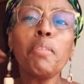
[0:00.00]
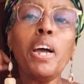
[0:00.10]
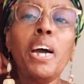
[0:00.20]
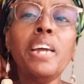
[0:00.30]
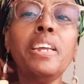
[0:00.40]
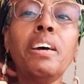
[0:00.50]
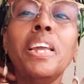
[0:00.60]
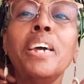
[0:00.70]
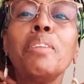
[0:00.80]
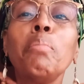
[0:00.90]
How y'all
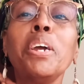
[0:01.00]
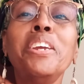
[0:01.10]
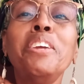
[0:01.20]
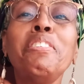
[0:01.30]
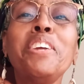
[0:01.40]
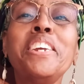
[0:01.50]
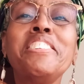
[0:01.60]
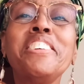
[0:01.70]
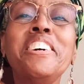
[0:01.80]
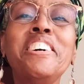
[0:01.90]
like my
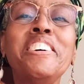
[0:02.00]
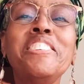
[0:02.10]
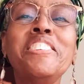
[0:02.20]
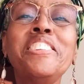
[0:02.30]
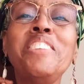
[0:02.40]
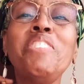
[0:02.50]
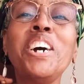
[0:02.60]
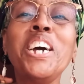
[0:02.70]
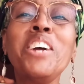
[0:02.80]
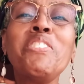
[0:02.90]
earrings, y'all? You see my
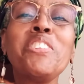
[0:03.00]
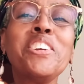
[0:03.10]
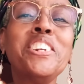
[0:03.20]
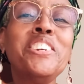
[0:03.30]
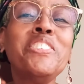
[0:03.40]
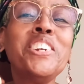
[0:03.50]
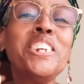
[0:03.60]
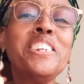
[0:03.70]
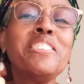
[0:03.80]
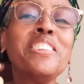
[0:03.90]
Africa
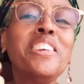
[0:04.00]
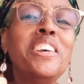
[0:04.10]
earrings?